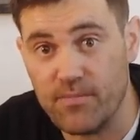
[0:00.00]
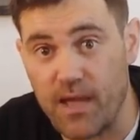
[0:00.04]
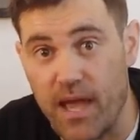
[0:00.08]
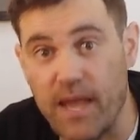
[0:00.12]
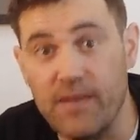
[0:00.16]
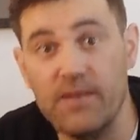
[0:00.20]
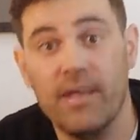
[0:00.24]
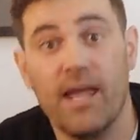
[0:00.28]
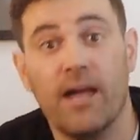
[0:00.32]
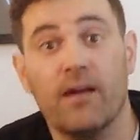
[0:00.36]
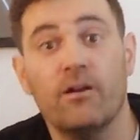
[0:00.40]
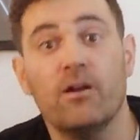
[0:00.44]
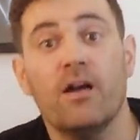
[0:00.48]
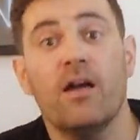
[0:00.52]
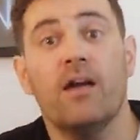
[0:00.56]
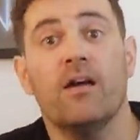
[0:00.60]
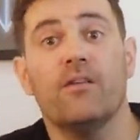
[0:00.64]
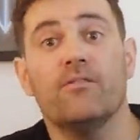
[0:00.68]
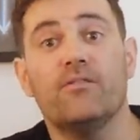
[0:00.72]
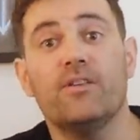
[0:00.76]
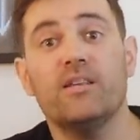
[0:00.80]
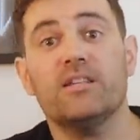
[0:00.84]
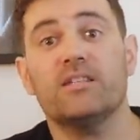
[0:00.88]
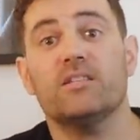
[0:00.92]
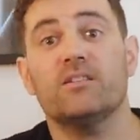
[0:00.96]
And now,
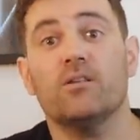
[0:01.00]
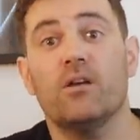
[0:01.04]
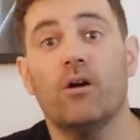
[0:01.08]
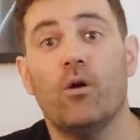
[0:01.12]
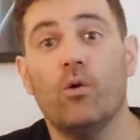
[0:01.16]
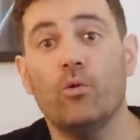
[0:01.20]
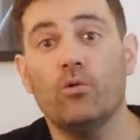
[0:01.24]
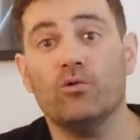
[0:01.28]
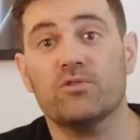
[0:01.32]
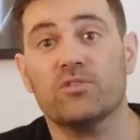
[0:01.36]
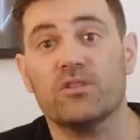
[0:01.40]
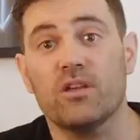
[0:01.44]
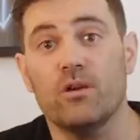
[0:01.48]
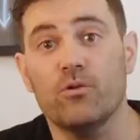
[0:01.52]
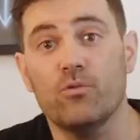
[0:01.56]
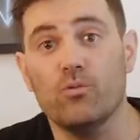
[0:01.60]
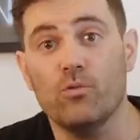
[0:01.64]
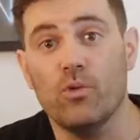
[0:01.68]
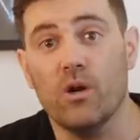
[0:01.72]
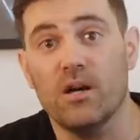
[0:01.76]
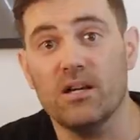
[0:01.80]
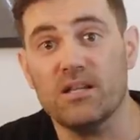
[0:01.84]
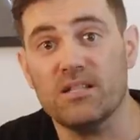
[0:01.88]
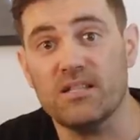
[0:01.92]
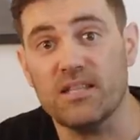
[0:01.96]
this also
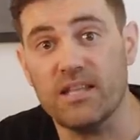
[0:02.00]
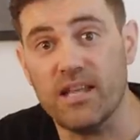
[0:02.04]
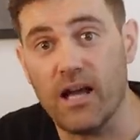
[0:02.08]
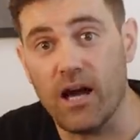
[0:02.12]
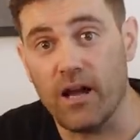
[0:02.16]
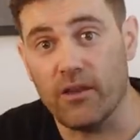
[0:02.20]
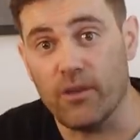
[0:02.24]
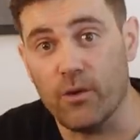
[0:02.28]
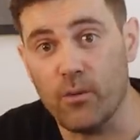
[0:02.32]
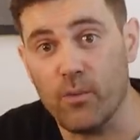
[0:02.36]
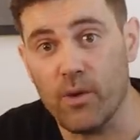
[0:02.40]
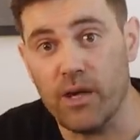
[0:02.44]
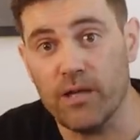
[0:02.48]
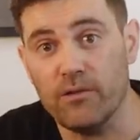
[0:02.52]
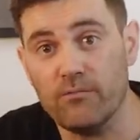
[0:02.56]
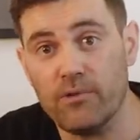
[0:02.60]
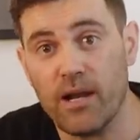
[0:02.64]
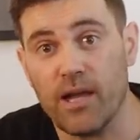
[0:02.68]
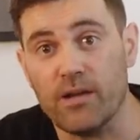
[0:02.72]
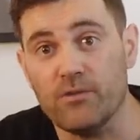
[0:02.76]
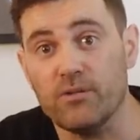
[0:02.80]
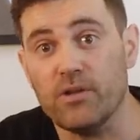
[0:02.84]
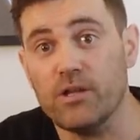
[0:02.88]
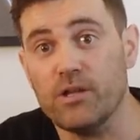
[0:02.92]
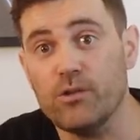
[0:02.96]
works the other way
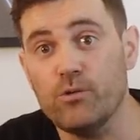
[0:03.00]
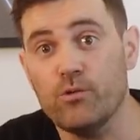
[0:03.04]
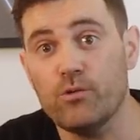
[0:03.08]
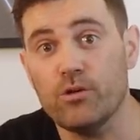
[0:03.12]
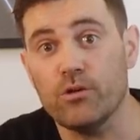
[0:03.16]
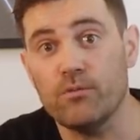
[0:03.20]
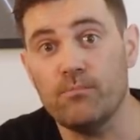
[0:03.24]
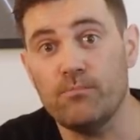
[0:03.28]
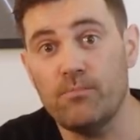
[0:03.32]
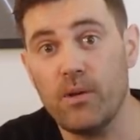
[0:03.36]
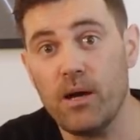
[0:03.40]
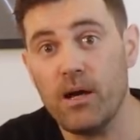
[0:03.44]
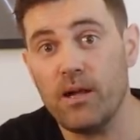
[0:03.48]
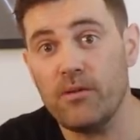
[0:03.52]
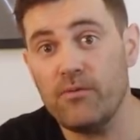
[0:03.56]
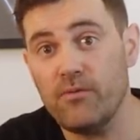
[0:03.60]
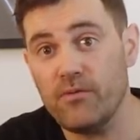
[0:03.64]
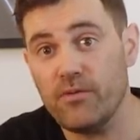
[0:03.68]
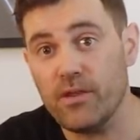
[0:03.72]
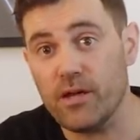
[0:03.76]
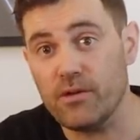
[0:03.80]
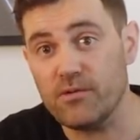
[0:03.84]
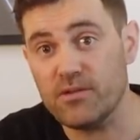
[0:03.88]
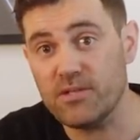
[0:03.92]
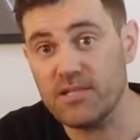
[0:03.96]
around. You could
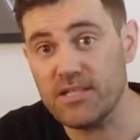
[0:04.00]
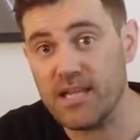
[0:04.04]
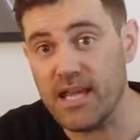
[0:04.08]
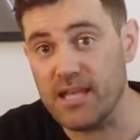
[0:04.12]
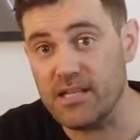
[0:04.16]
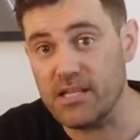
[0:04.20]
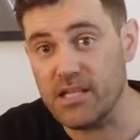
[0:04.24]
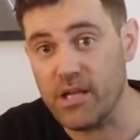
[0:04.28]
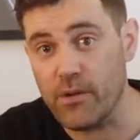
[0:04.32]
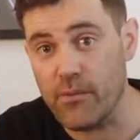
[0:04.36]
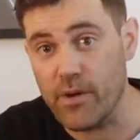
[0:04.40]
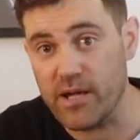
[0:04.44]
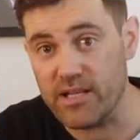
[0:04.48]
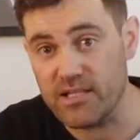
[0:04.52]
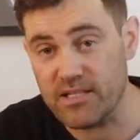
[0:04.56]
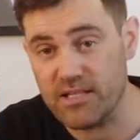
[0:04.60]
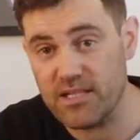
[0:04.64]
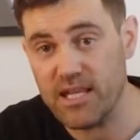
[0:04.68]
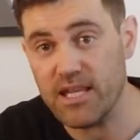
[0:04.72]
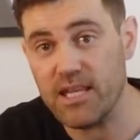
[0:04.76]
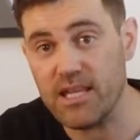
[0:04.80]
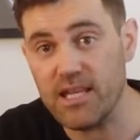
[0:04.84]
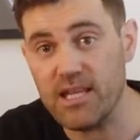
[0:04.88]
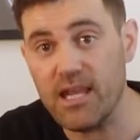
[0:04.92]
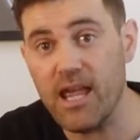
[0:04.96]
burn those 10
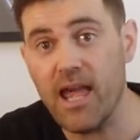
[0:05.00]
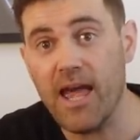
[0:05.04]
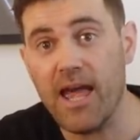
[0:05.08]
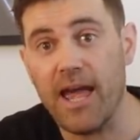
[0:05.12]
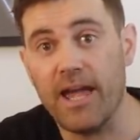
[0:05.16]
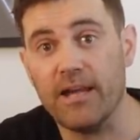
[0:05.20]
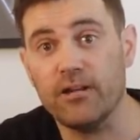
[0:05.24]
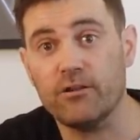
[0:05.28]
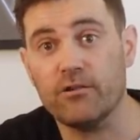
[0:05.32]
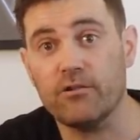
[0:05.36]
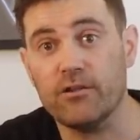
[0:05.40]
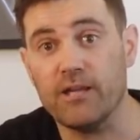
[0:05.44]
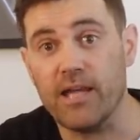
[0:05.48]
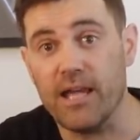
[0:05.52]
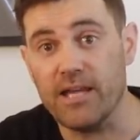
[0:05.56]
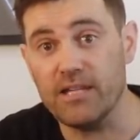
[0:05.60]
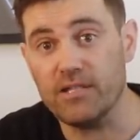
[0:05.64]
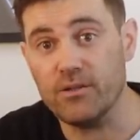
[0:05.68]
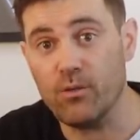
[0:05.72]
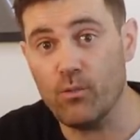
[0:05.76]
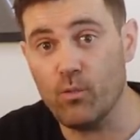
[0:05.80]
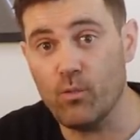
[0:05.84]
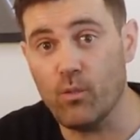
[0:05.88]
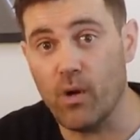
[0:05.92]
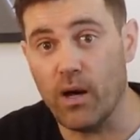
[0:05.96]
UST and
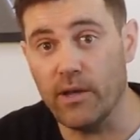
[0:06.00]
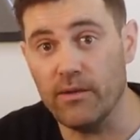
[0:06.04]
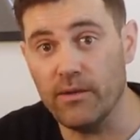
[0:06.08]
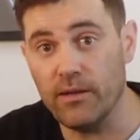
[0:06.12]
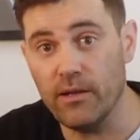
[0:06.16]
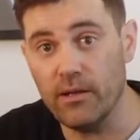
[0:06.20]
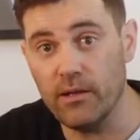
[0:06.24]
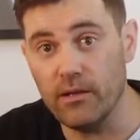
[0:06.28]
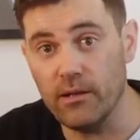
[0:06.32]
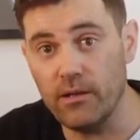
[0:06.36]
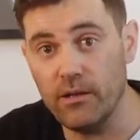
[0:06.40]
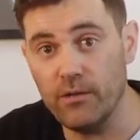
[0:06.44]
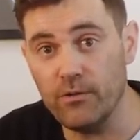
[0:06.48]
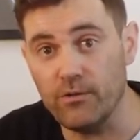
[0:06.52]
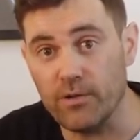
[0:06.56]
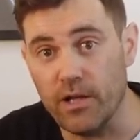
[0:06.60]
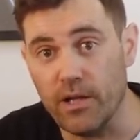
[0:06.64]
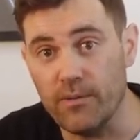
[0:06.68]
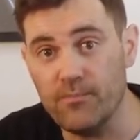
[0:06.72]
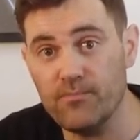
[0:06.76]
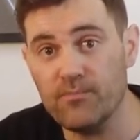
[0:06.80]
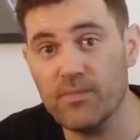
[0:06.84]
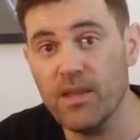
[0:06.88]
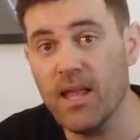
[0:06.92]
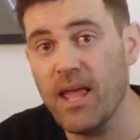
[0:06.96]
create one
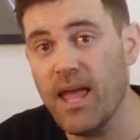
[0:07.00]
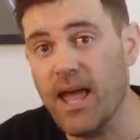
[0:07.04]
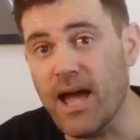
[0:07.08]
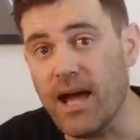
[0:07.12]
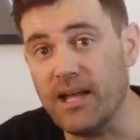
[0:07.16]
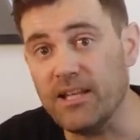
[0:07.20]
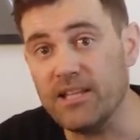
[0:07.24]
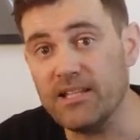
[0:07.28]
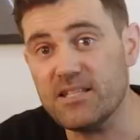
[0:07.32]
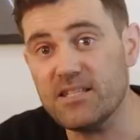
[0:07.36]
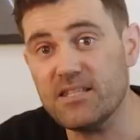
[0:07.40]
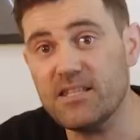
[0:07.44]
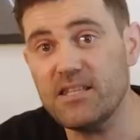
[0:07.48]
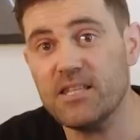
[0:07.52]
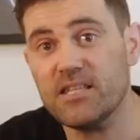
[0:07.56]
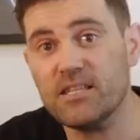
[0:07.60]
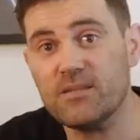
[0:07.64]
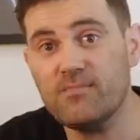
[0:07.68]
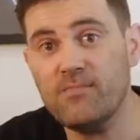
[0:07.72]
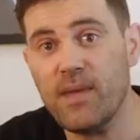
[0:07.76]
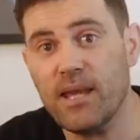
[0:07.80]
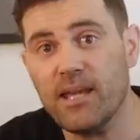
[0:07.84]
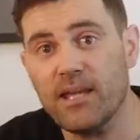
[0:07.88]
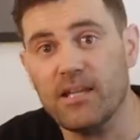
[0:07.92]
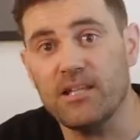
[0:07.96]
Luna. And it's
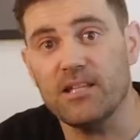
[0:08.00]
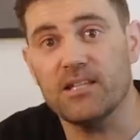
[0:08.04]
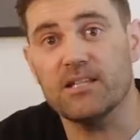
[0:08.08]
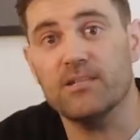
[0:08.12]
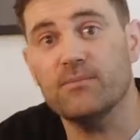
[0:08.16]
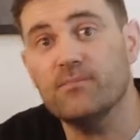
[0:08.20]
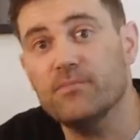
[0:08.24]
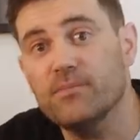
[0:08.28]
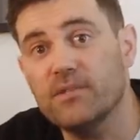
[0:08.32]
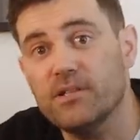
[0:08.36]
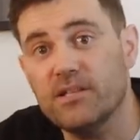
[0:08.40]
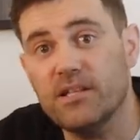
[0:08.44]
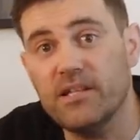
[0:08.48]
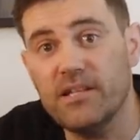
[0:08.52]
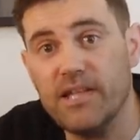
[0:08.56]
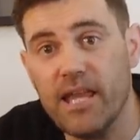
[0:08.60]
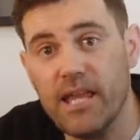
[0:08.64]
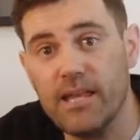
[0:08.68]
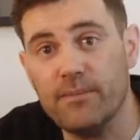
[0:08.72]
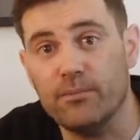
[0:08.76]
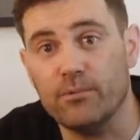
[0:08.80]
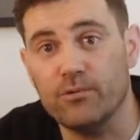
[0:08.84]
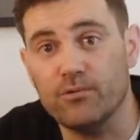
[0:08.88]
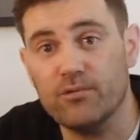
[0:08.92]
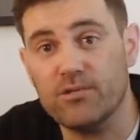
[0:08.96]
this mechanism that
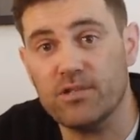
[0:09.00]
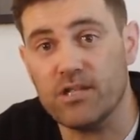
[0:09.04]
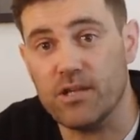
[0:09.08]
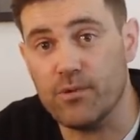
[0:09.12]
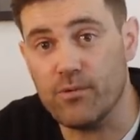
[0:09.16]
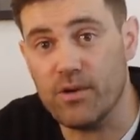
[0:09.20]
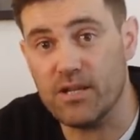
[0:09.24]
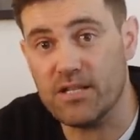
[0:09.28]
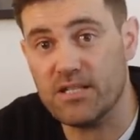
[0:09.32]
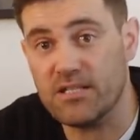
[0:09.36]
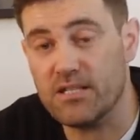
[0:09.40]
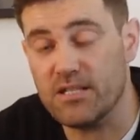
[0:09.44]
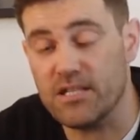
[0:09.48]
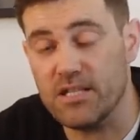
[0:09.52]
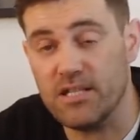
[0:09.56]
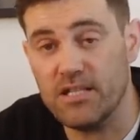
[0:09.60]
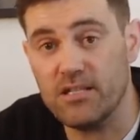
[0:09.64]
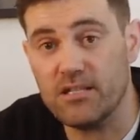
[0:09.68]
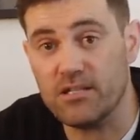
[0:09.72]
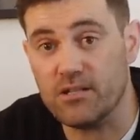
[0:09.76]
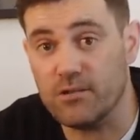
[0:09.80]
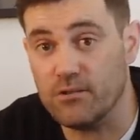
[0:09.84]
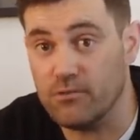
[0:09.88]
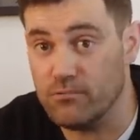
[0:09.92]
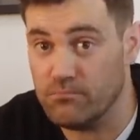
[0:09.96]
enables
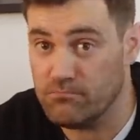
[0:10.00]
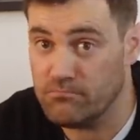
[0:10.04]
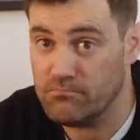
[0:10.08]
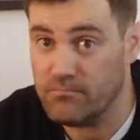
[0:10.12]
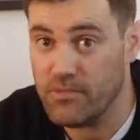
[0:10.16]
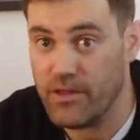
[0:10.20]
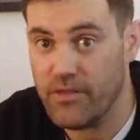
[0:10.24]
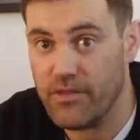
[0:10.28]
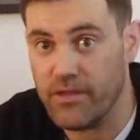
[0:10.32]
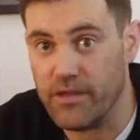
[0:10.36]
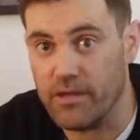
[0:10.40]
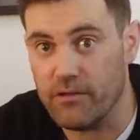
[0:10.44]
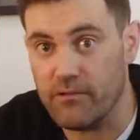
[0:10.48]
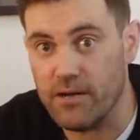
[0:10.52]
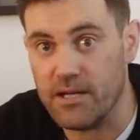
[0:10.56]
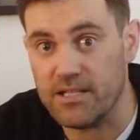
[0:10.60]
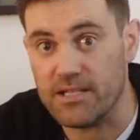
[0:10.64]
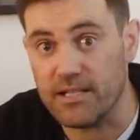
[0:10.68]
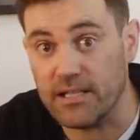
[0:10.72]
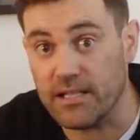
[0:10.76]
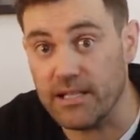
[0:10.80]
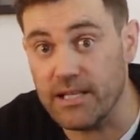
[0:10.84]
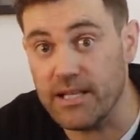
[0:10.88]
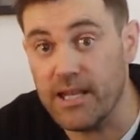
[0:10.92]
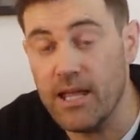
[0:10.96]
UST to,
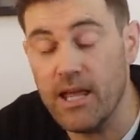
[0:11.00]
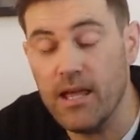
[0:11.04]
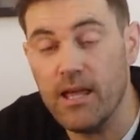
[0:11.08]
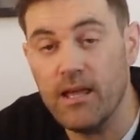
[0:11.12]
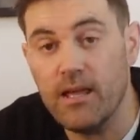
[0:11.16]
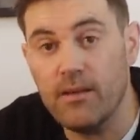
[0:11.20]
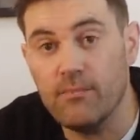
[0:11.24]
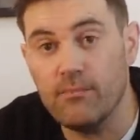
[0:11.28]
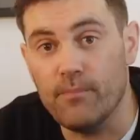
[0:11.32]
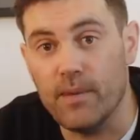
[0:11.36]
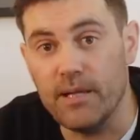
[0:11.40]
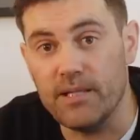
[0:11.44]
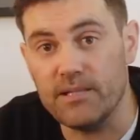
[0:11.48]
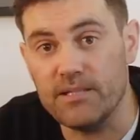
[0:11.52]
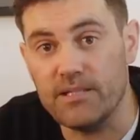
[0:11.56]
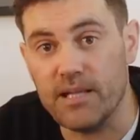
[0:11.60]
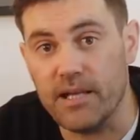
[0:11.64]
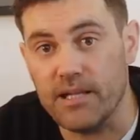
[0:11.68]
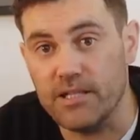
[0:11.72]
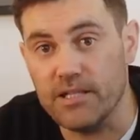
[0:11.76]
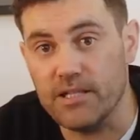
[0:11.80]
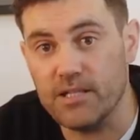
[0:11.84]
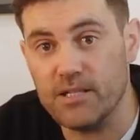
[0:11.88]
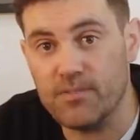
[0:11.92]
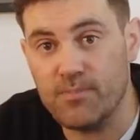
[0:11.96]
theoretically,
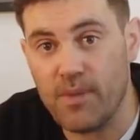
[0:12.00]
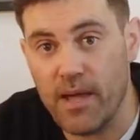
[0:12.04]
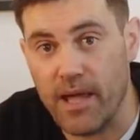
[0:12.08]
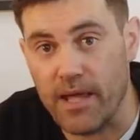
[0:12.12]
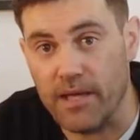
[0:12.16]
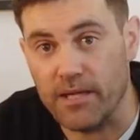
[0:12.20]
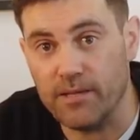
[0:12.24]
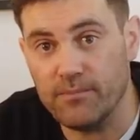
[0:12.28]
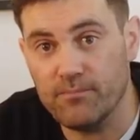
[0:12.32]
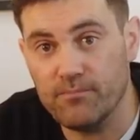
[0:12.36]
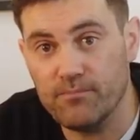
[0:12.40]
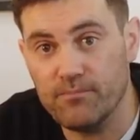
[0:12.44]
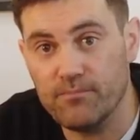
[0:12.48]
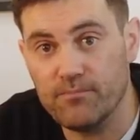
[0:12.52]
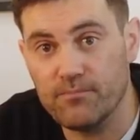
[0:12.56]
maintain its peg.